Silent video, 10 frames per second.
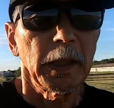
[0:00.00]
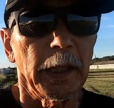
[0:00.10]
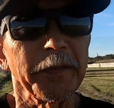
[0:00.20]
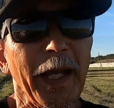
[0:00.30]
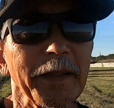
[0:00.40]

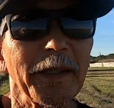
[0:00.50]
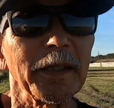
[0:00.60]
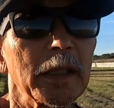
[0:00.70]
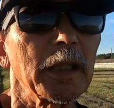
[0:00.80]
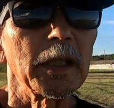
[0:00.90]
And I
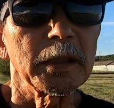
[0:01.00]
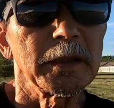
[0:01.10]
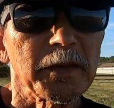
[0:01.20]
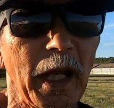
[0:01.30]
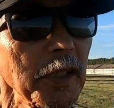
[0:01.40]
think
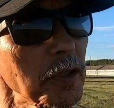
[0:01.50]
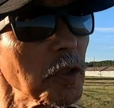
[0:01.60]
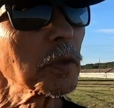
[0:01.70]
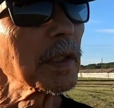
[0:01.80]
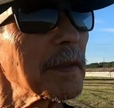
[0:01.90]
his
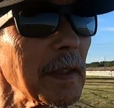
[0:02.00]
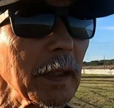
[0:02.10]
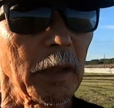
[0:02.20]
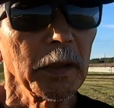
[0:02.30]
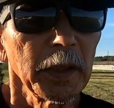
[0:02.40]
attitude is
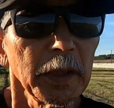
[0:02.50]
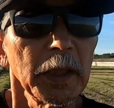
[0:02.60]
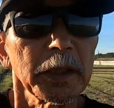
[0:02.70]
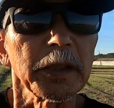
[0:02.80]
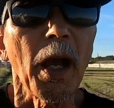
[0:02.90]
like, a,
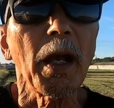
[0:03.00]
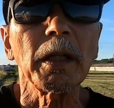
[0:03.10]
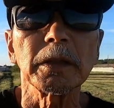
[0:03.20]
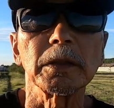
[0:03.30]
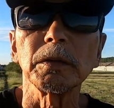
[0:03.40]
yeah,
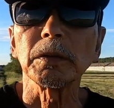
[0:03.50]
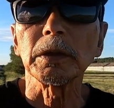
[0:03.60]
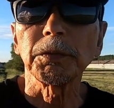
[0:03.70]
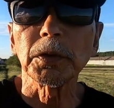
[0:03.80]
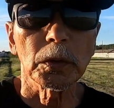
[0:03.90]
you
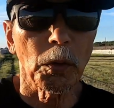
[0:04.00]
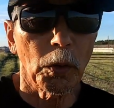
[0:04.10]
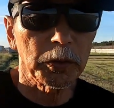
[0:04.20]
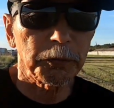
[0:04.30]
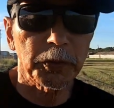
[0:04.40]
if you
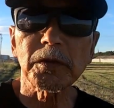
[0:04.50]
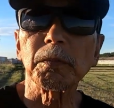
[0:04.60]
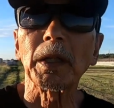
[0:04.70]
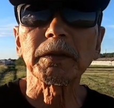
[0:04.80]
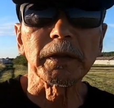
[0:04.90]
know, if you're
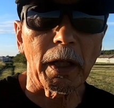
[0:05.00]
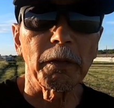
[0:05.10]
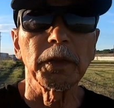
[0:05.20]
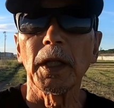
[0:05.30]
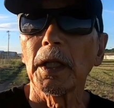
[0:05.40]
smart
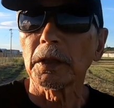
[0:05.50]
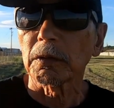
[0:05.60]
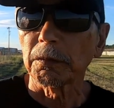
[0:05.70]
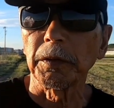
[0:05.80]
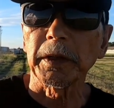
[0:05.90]
enough
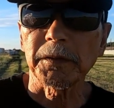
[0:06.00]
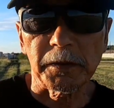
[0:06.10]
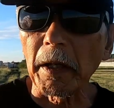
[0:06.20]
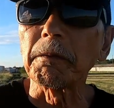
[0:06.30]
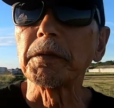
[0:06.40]
to
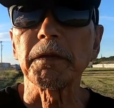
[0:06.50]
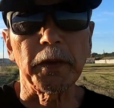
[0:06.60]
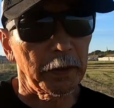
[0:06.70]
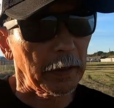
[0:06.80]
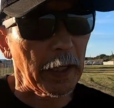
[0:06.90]
fix
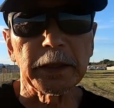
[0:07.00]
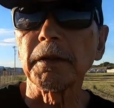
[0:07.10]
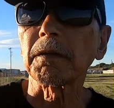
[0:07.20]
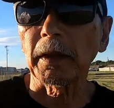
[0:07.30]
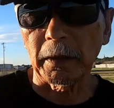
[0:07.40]
everything,
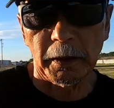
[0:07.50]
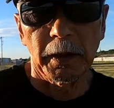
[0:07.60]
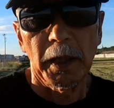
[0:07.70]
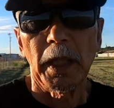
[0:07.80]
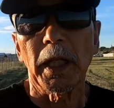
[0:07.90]
anything,
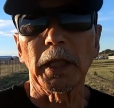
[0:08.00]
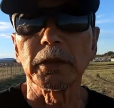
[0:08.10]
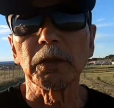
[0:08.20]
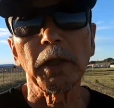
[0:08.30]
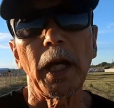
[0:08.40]

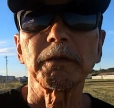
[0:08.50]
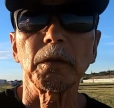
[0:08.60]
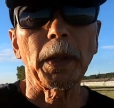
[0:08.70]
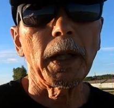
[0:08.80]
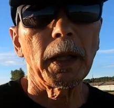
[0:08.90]
and you have
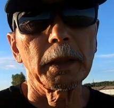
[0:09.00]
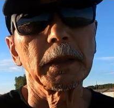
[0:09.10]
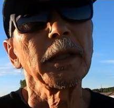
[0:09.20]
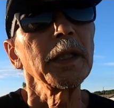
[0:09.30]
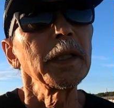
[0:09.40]
to buy
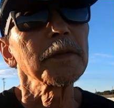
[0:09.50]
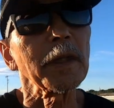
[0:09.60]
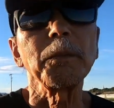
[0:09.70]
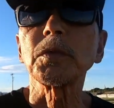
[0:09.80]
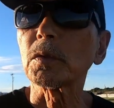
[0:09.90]

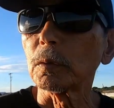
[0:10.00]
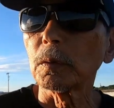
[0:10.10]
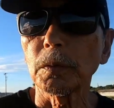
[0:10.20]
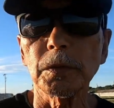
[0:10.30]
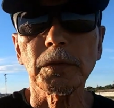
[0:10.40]
some
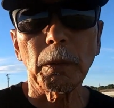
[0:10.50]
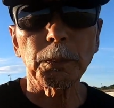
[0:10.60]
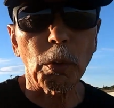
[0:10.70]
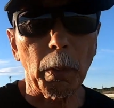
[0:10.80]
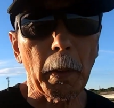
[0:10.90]
tools
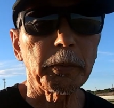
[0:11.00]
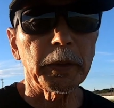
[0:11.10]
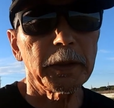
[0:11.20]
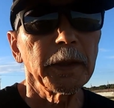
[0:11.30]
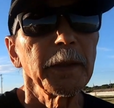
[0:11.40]

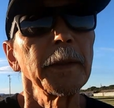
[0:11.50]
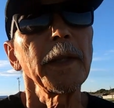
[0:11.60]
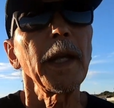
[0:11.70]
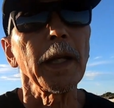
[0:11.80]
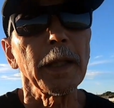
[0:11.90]
probably,
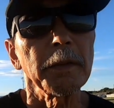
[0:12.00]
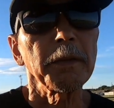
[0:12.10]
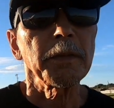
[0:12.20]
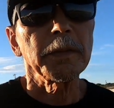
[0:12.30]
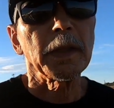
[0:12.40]

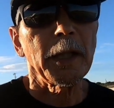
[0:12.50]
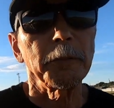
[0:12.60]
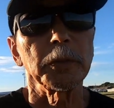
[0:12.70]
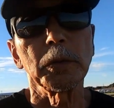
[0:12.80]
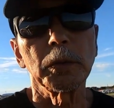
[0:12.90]
and
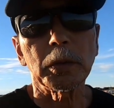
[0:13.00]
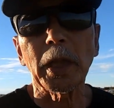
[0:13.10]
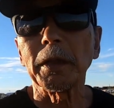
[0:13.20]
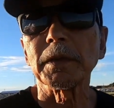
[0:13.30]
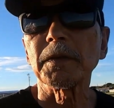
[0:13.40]
then you
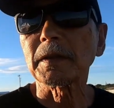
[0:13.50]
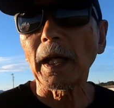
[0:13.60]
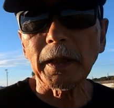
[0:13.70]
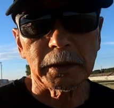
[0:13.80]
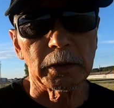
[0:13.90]
can
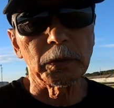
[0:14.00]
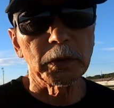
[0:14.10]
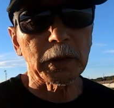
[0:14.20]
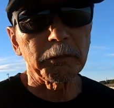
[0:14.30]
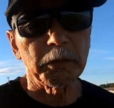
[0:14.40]
study,
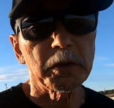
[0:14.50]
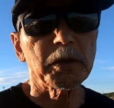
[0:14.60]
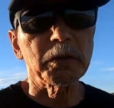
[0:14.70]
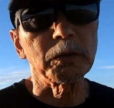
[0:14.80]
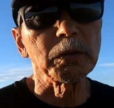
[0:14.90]
you can
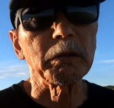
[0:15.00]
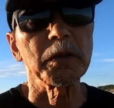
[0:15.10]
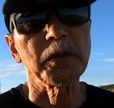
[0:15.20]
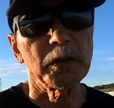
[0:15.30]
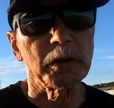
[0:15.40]
do a
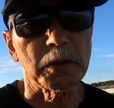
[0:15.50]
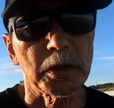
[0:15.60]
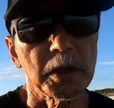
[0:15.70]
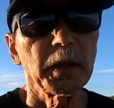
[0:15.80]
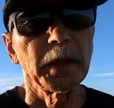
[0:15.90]

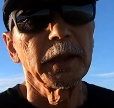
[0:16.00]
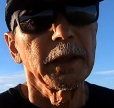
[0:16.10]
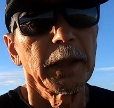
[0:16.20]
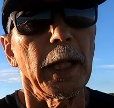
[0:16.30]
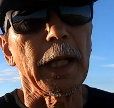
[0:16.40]
research
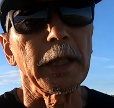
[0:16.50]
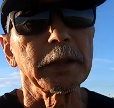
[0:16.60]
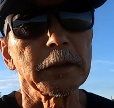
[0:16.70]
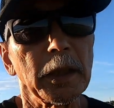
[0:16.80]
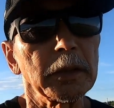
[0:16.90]

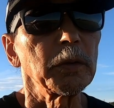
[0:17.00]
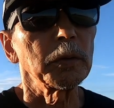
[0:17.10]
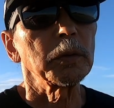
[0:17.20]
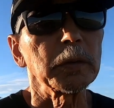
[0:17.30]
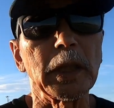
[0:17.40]
and uh,
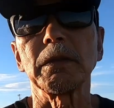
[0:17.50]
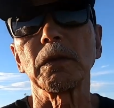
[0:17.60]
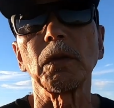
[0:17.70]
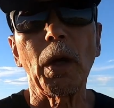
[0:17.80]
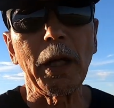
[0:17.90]
you get
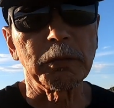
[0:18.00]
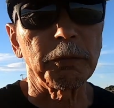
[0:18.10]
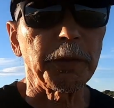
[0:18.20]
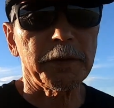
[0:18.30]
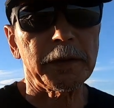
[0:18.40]
to know how to
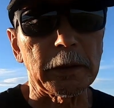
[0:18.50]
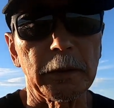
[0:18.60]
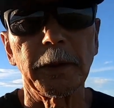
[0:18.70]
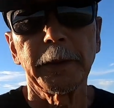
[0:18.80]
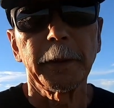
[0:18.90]
fix it.
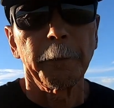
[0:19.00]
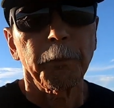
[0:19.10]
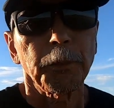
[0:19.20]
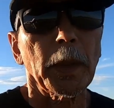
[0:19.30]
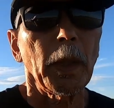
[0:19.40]

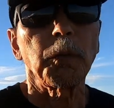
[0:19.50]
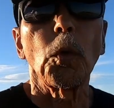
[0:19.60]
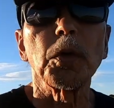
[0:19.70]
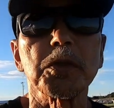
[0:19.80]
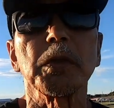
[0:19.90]

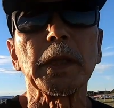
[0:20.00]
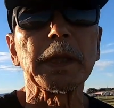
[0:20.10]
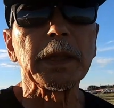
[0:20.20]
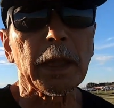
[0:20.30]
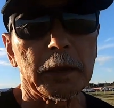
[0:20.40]

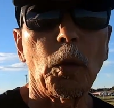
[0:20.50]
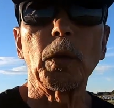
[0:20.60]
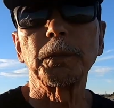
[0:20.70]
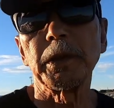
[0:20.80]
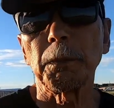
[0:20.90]
Fortunately, like a
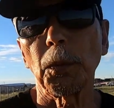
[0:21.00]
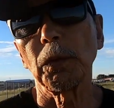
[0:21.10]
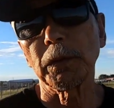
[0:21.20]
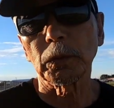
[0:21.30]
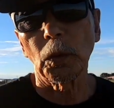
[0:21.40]
Home
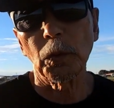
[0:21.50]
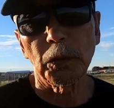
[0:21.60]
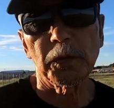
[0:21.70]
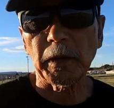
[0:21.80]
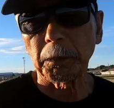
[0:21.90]
Depot and all
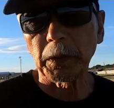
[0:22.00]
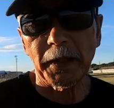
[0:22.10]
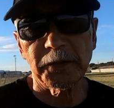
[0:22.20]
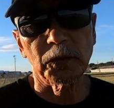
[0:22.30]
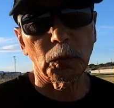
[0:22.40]
those
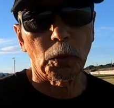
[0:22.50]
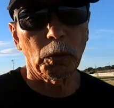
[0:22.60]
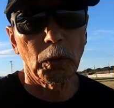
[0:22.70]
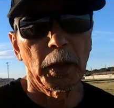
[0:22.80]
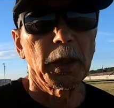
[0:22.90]
supply
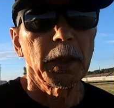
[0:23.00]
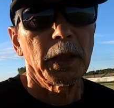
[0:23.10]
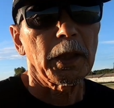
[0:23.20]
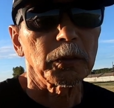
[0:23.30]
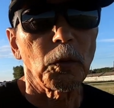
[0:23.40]
store,
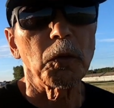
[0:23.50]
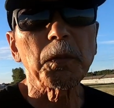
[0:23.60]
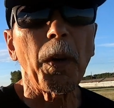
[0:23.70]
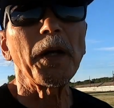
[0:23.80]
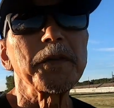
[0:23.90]
uh,
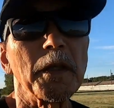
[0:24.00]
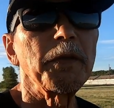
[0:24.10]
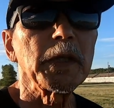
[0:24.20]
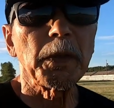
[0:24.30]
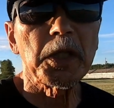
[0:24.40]
those parts are
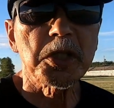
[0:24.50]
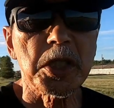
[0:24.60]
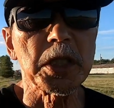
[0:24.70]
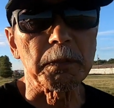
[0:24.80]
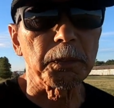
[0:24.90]
very, very
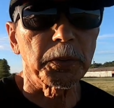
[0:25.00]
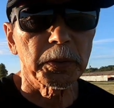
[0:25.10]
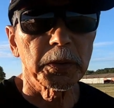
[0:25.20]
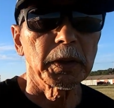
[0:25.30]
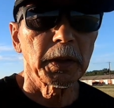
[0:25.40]
cheap.
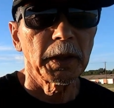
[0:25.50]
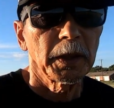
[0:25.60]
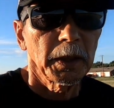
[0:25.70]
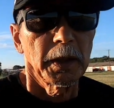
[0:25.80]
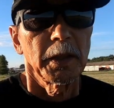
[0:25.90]

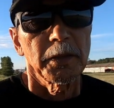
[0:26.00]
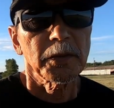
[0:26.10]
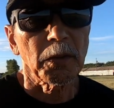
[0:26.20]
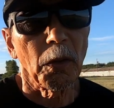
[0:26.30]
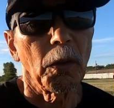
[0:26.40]

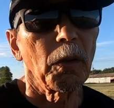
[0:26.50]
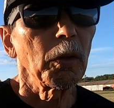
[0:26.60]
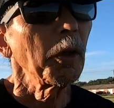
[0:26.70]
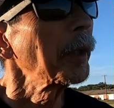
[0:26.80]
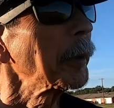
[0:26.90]
So